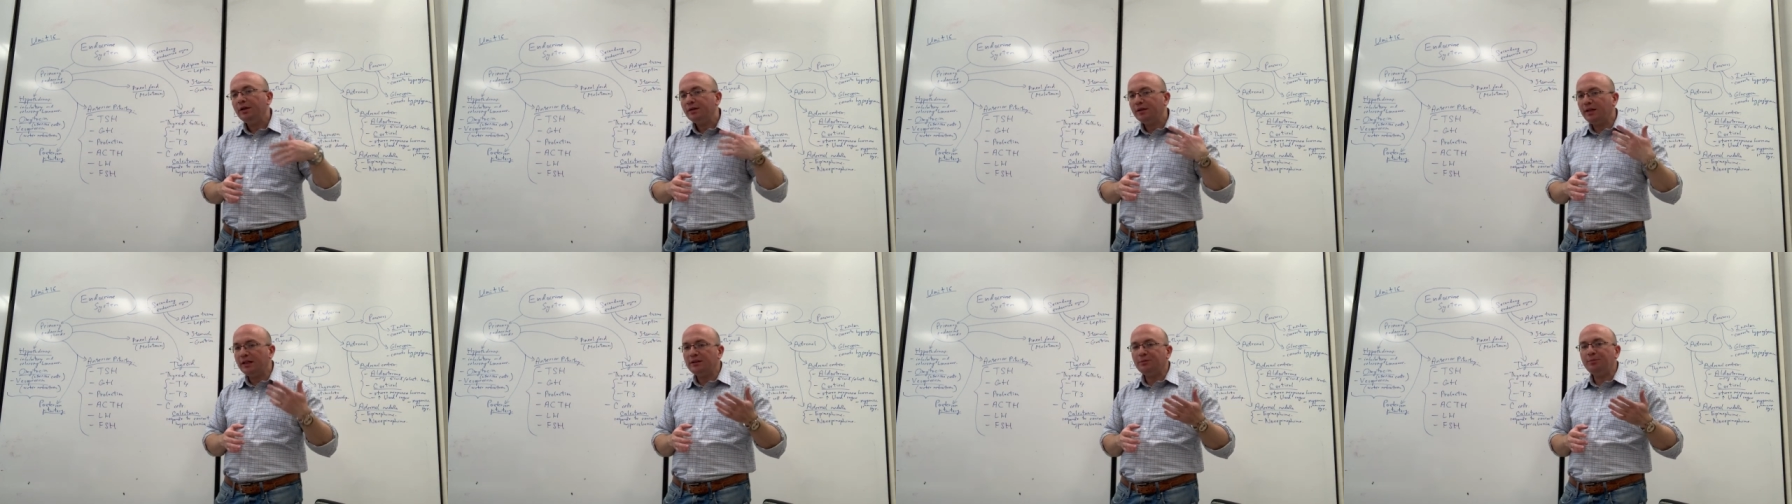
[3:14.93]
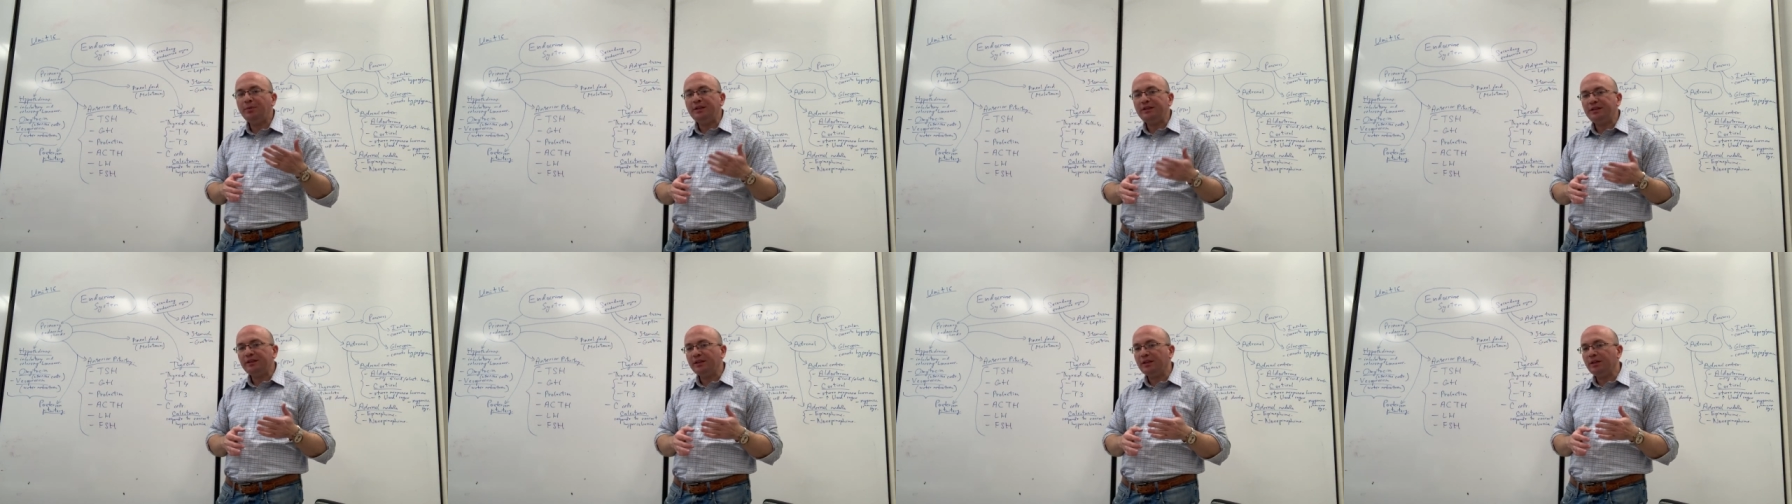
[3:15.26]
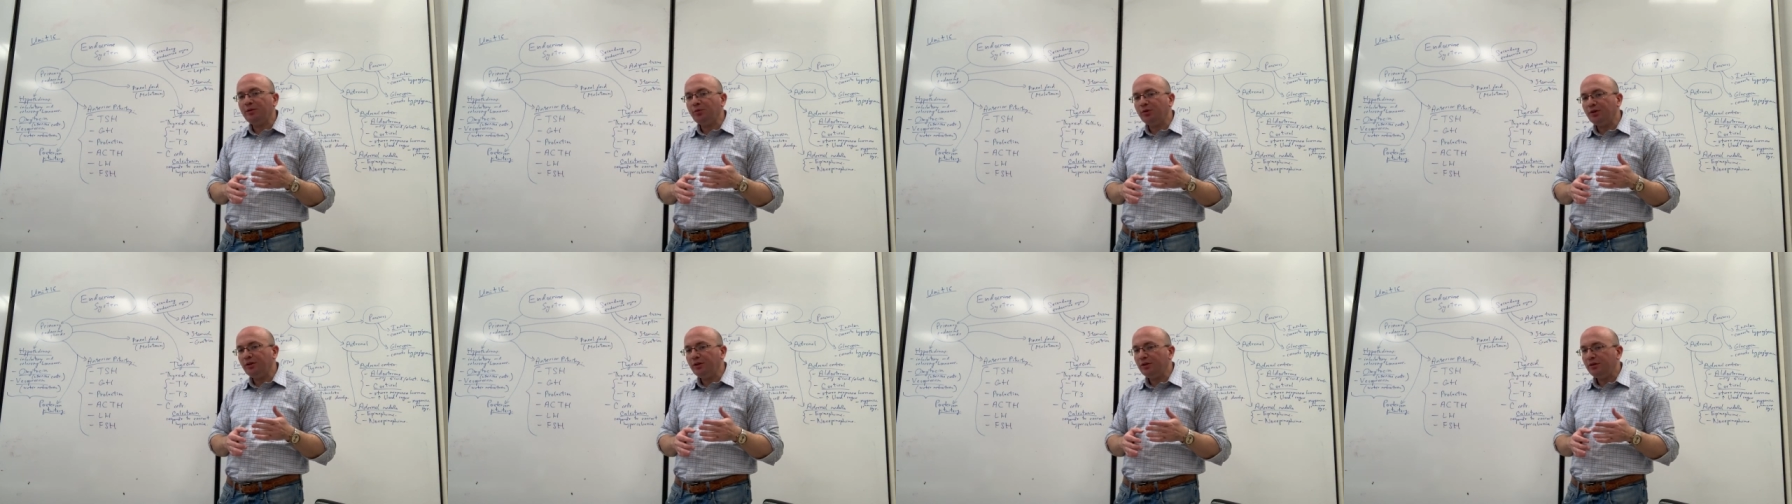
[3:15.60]
That's basically
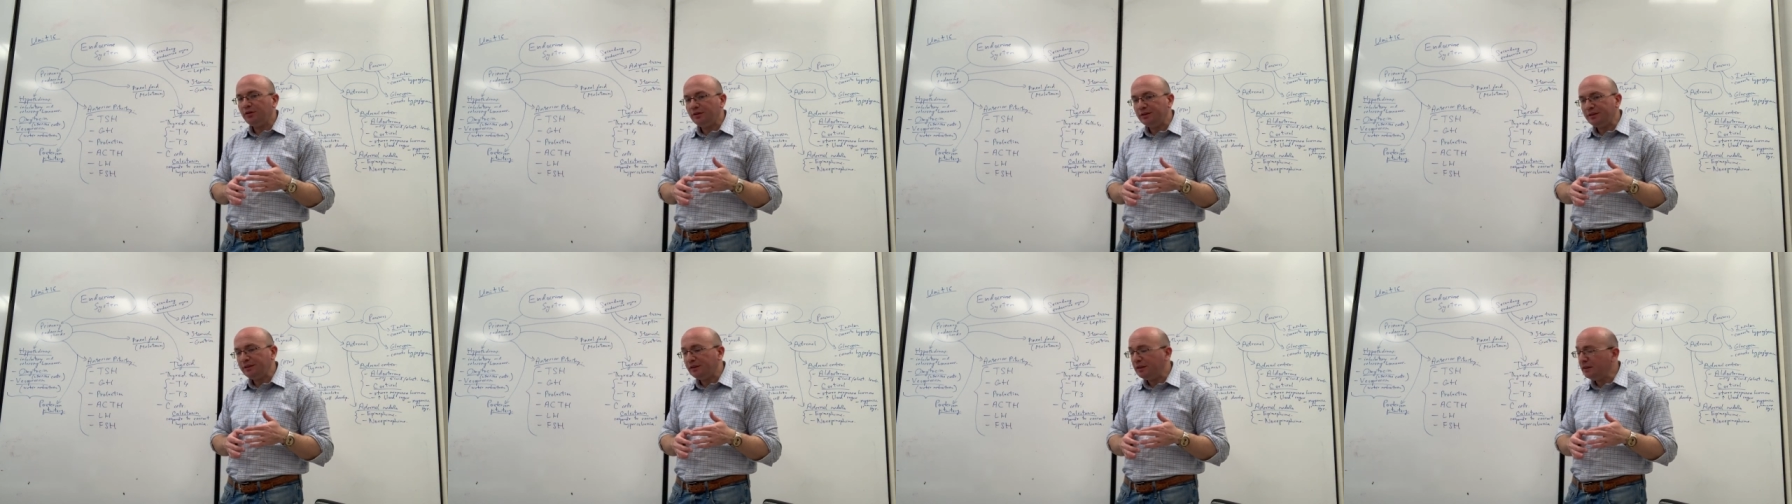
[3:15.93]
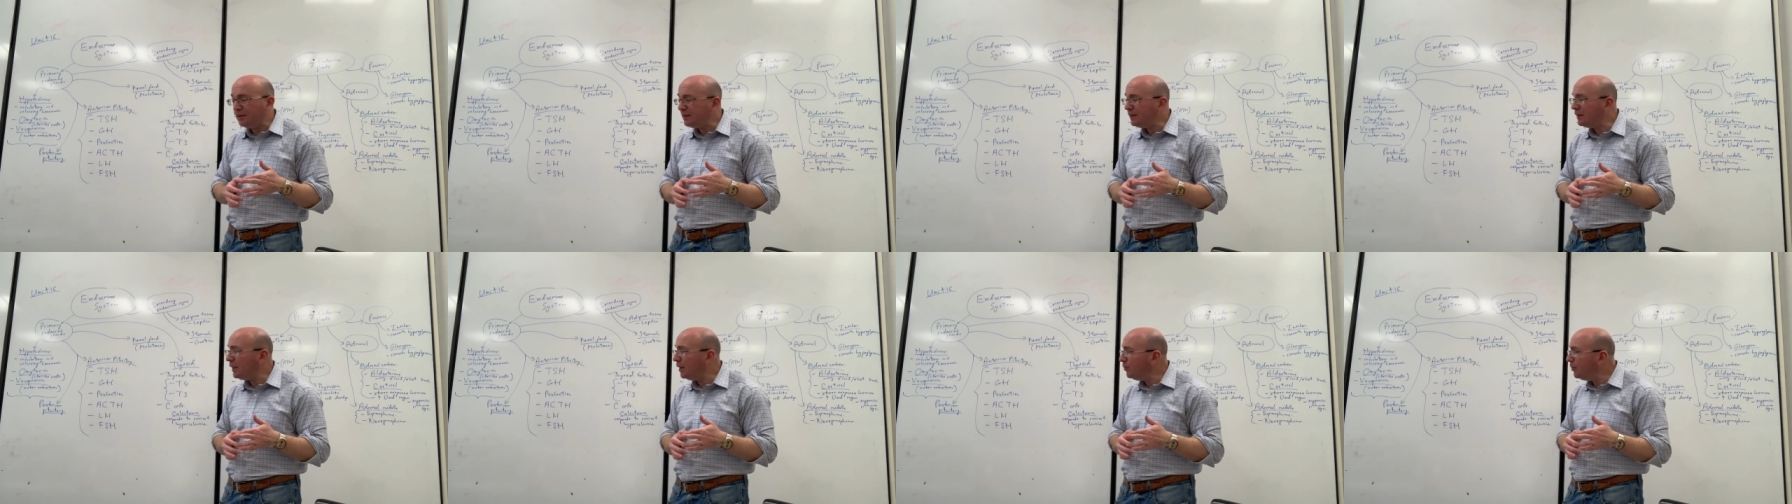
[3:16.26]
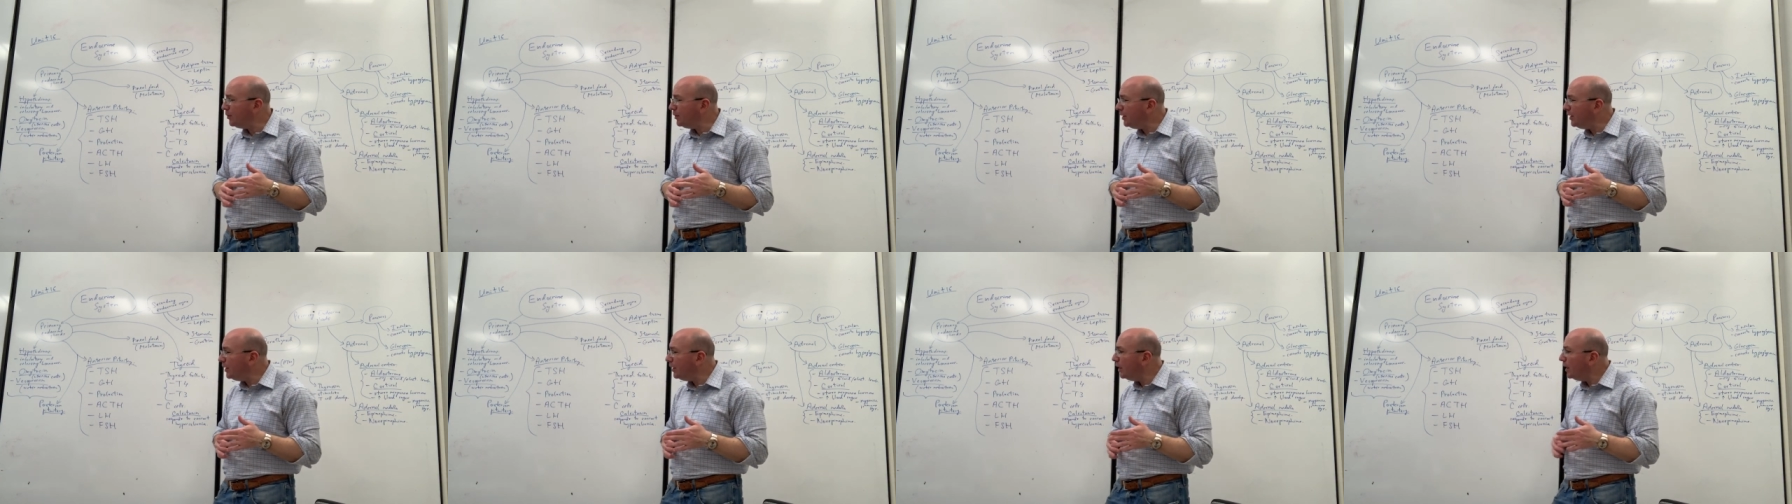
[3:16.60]
what that is in
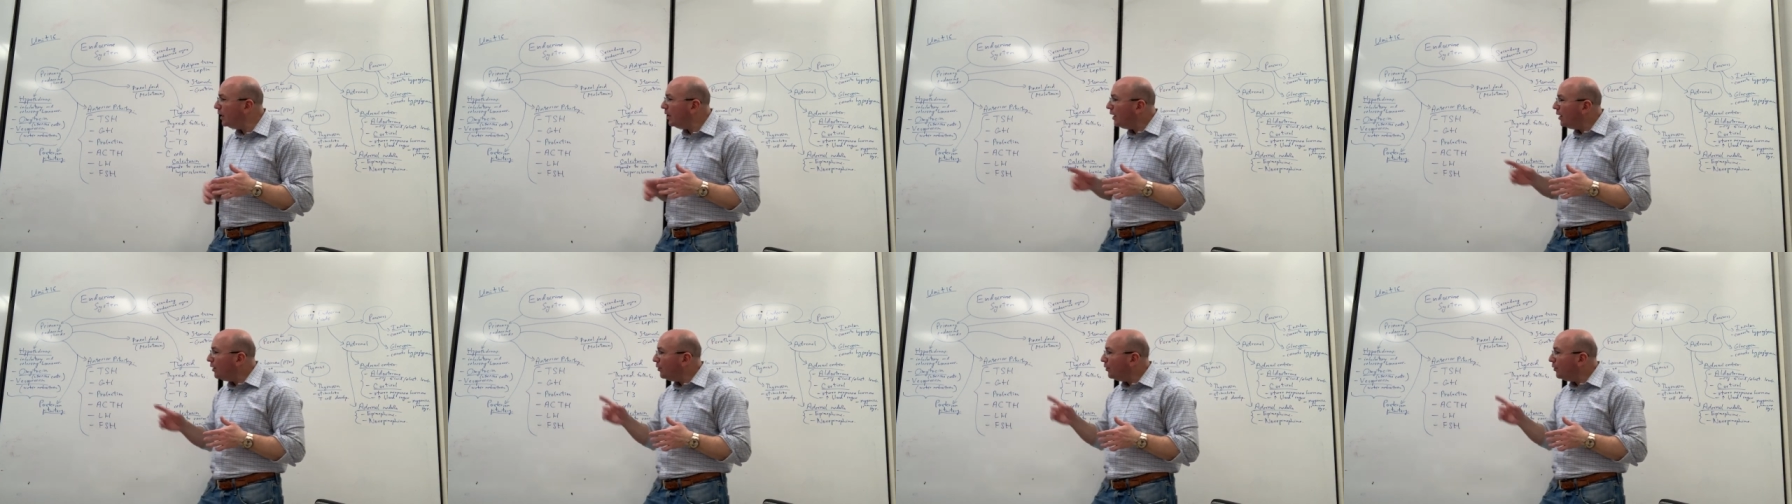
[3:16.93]
summary